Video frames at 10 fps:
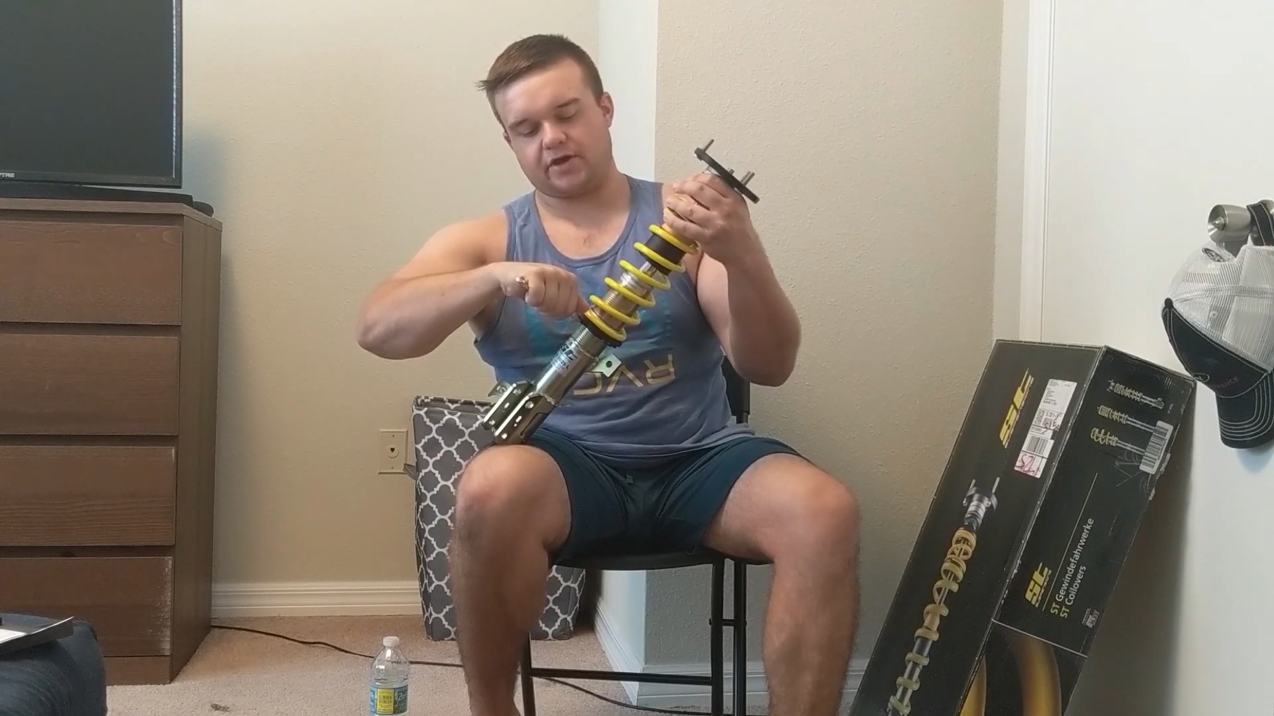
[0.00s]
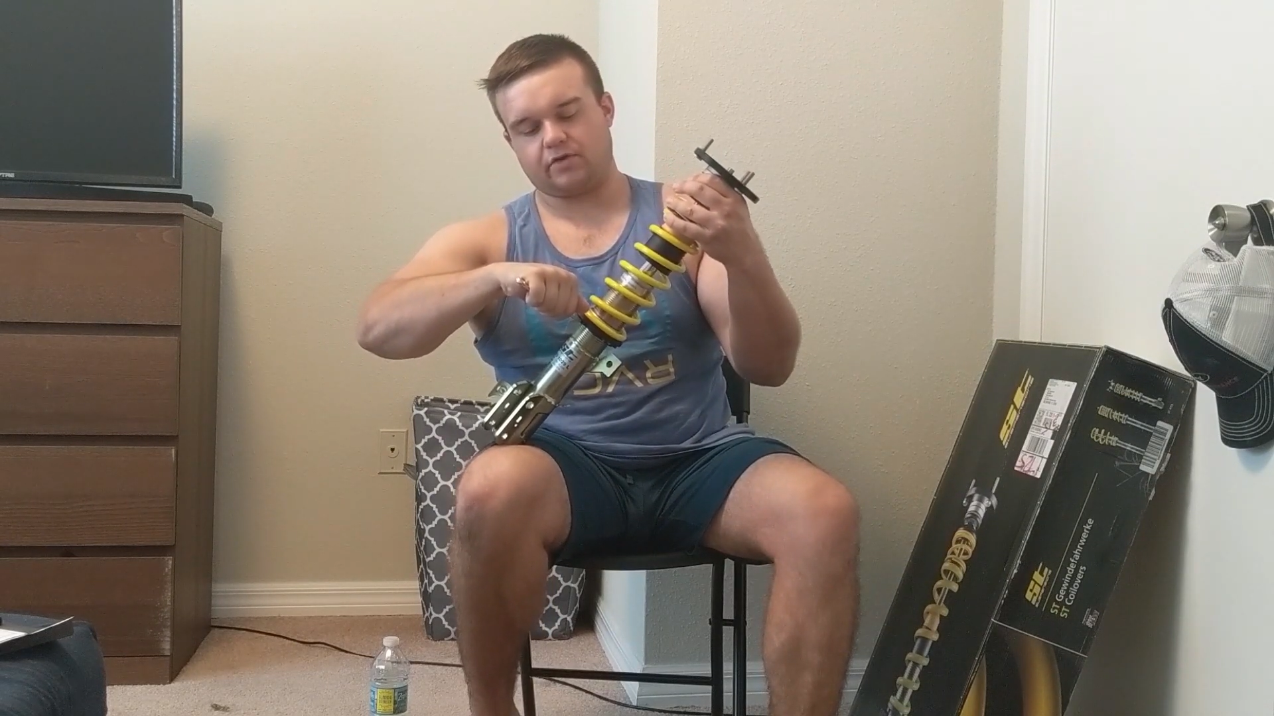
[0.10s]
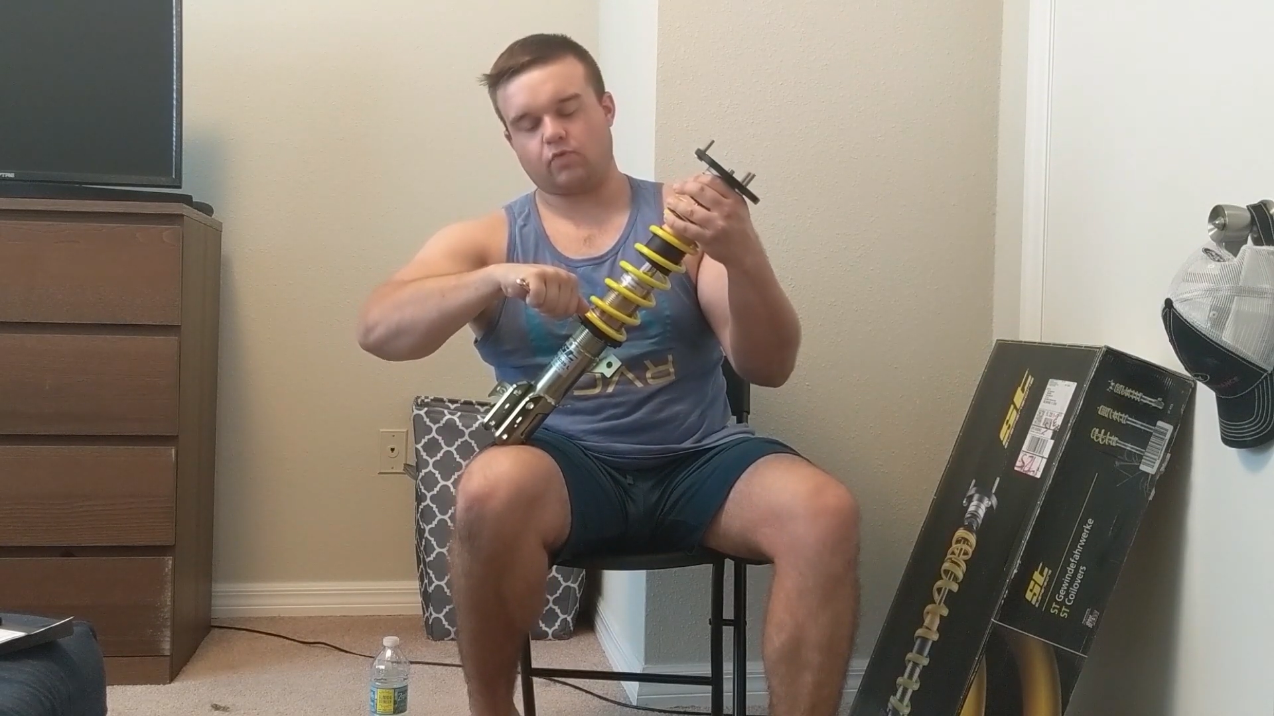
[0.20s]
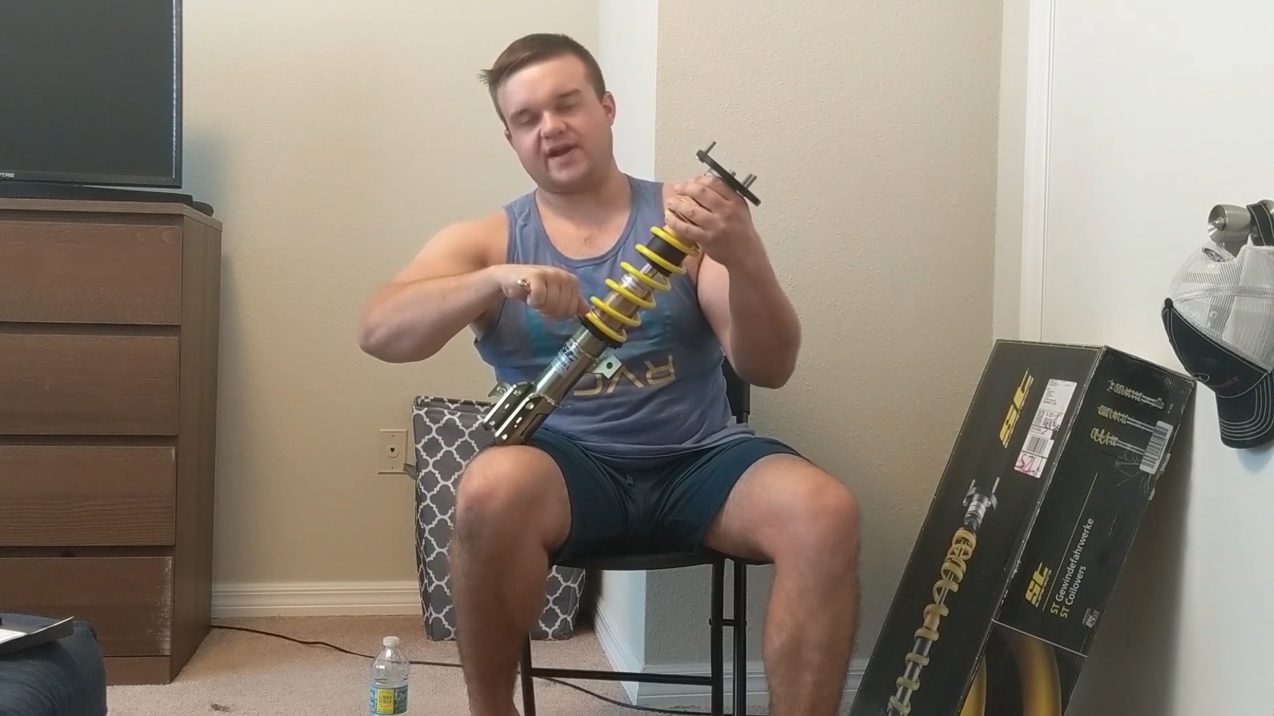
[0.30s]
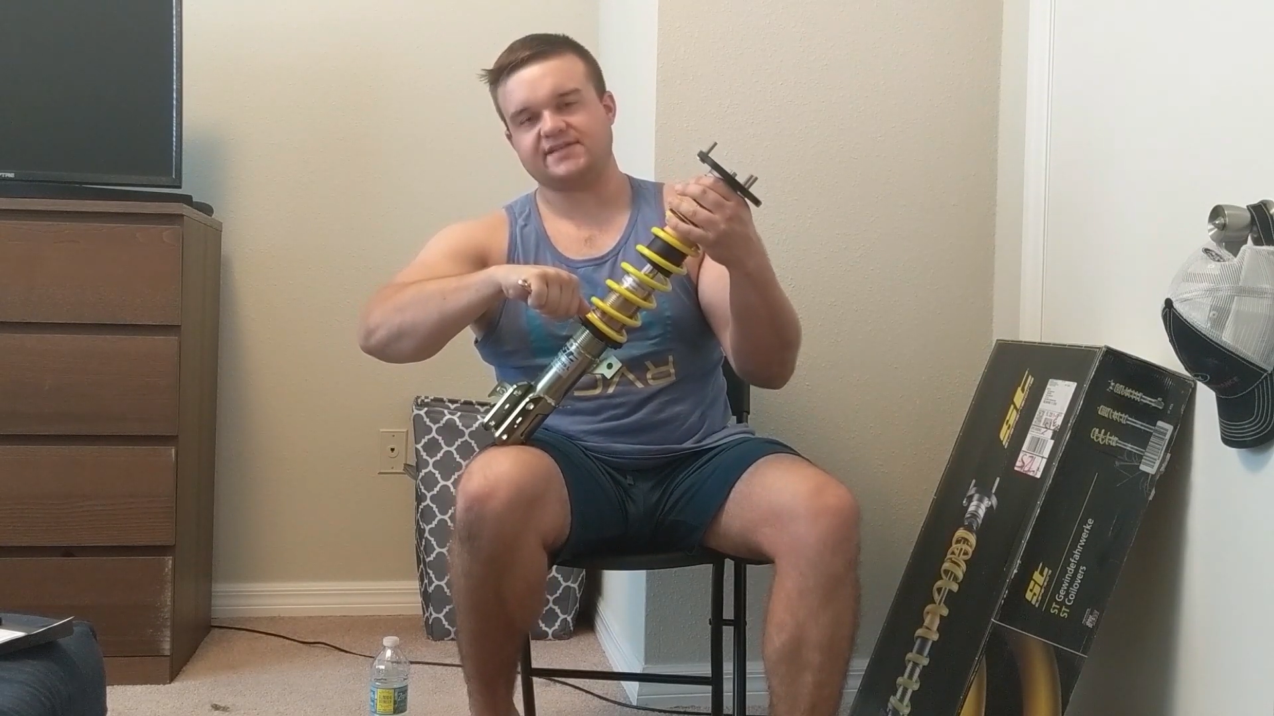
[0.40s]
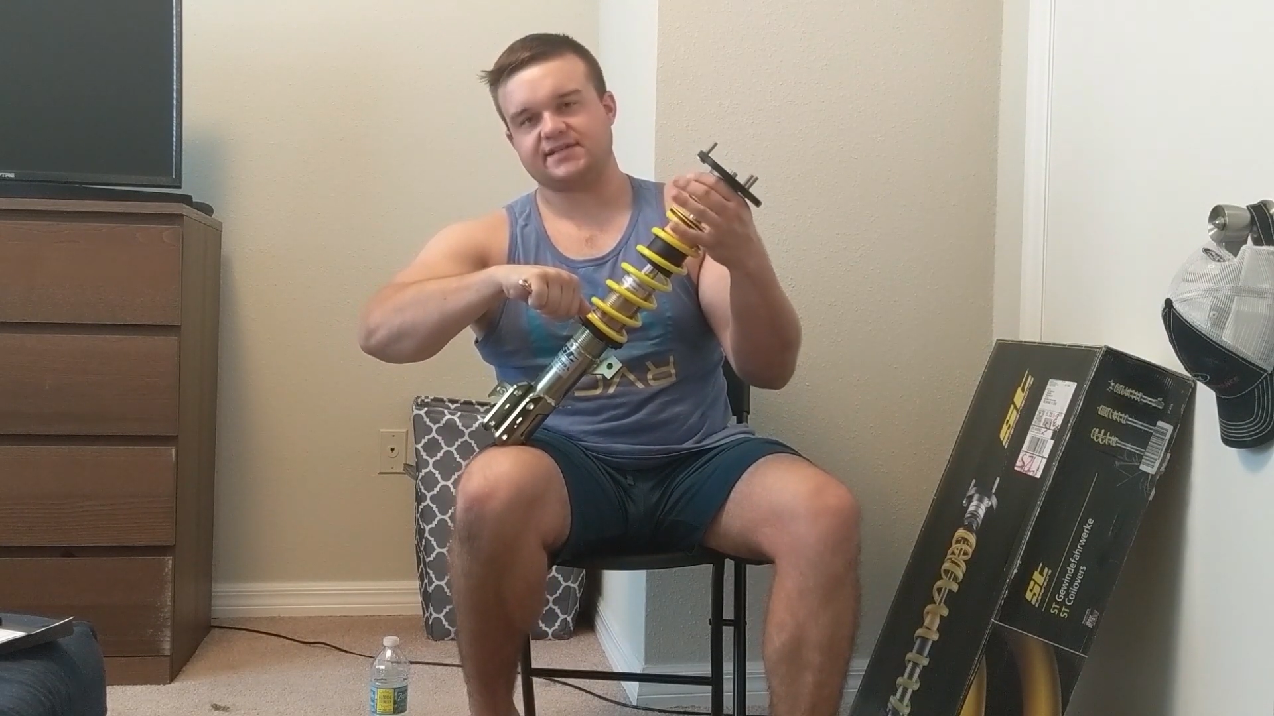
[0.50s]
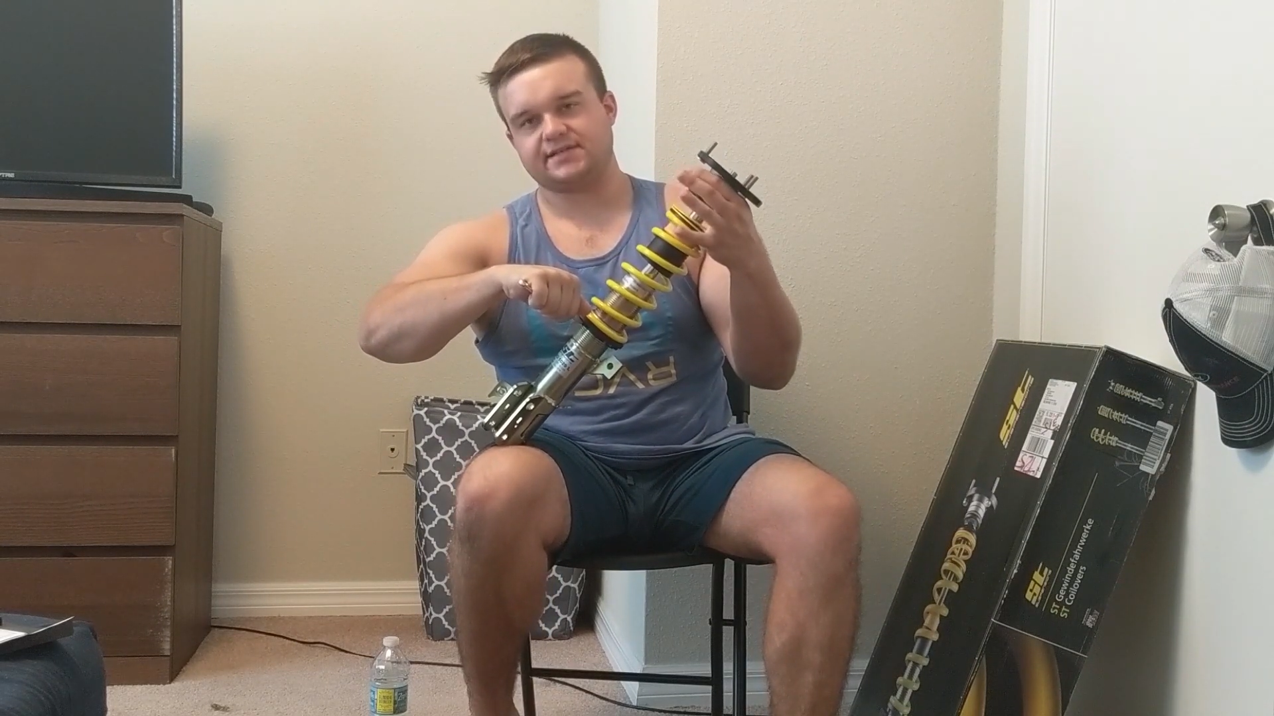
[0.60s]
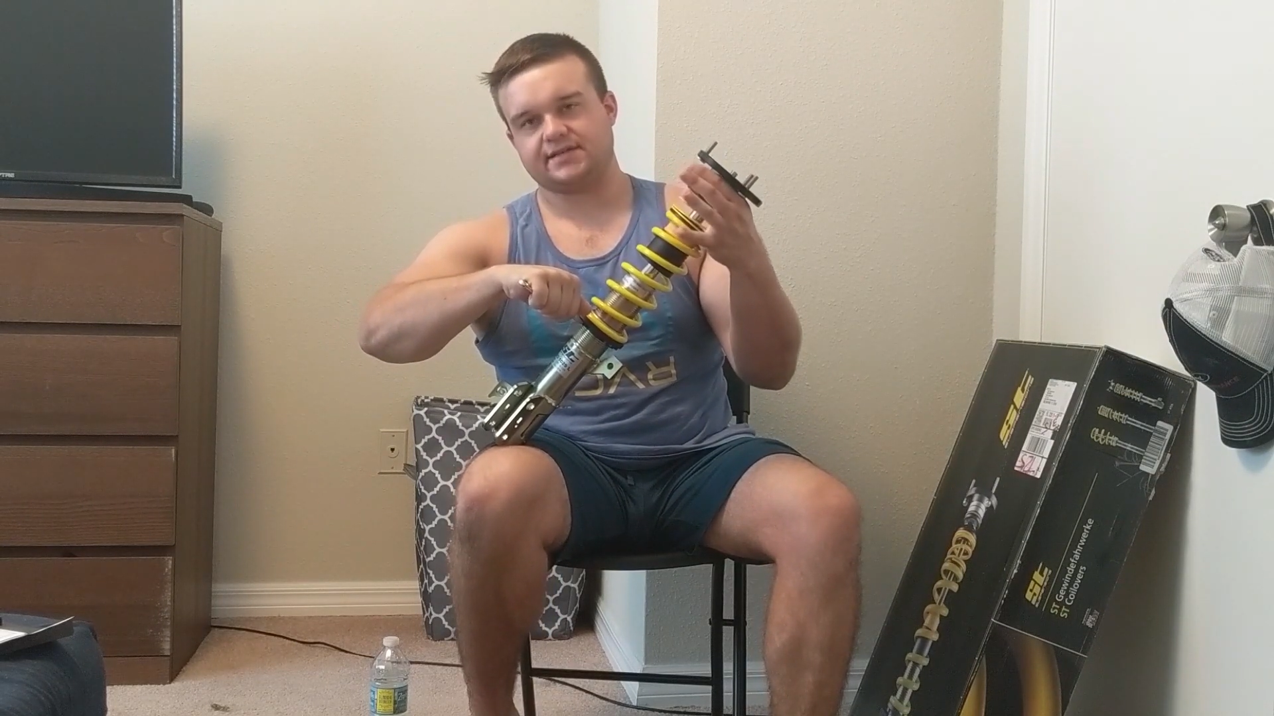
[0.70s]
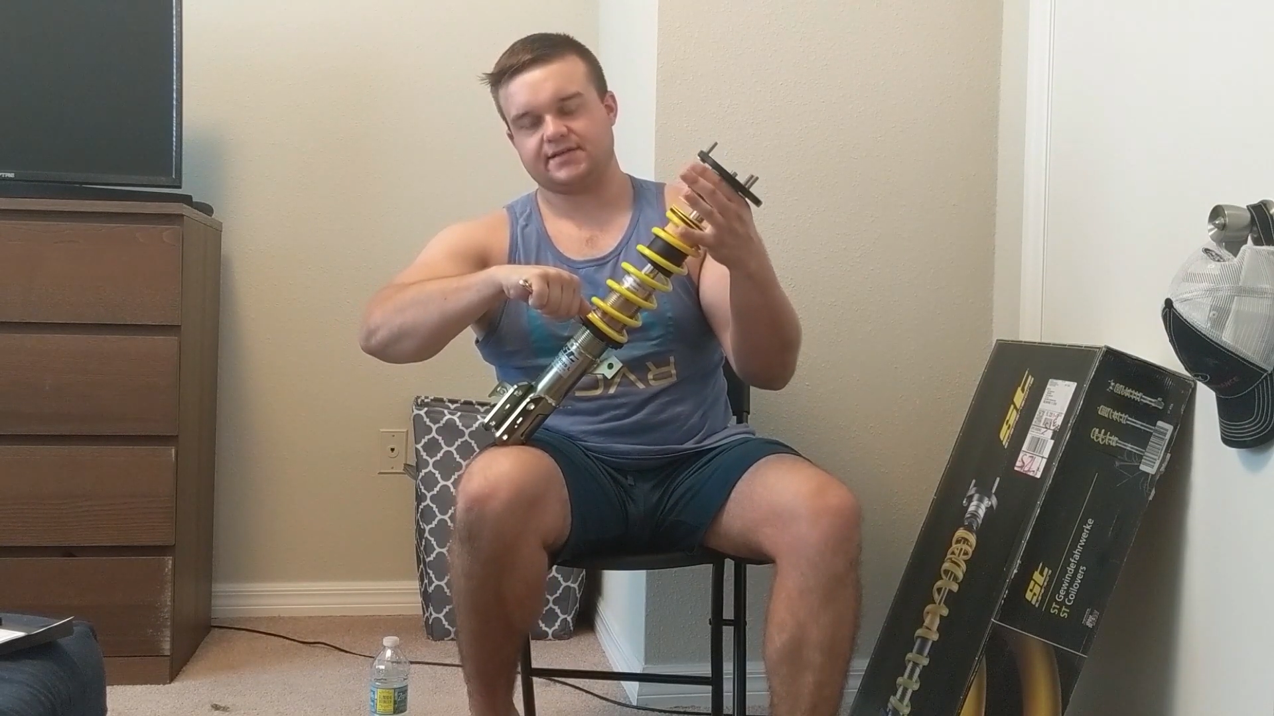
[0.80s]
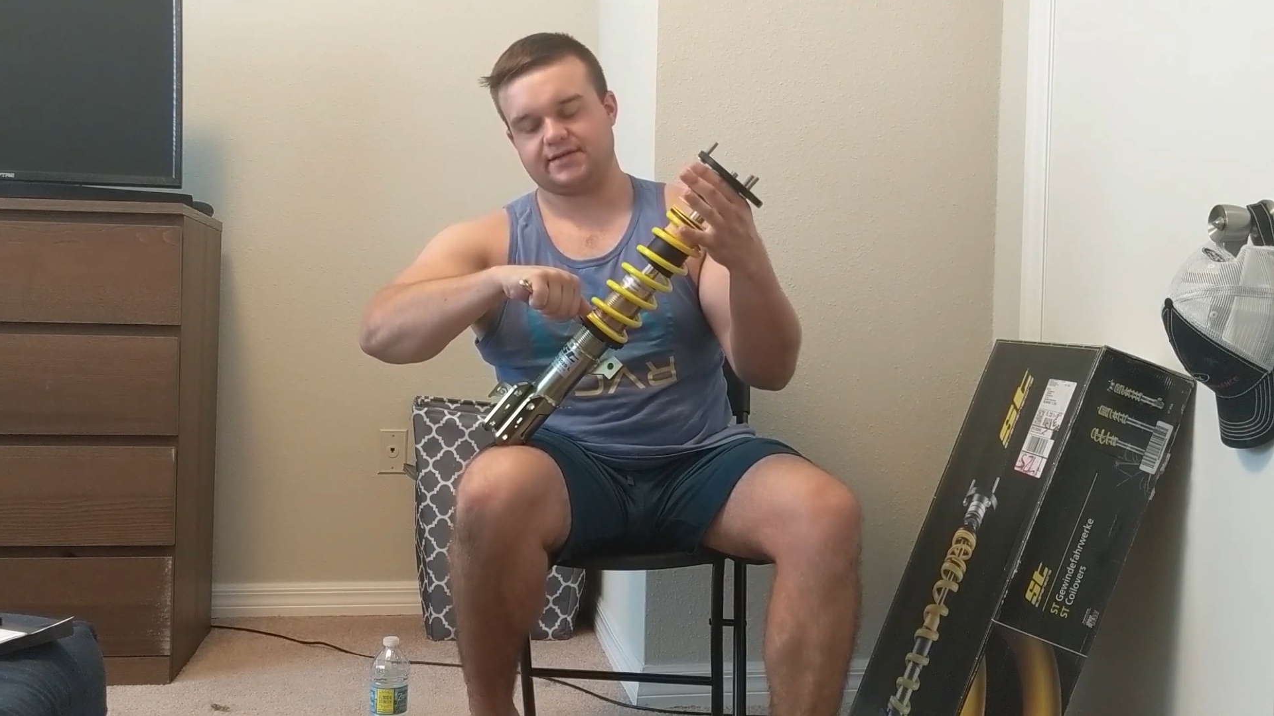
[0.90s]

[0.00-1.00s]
going to raise it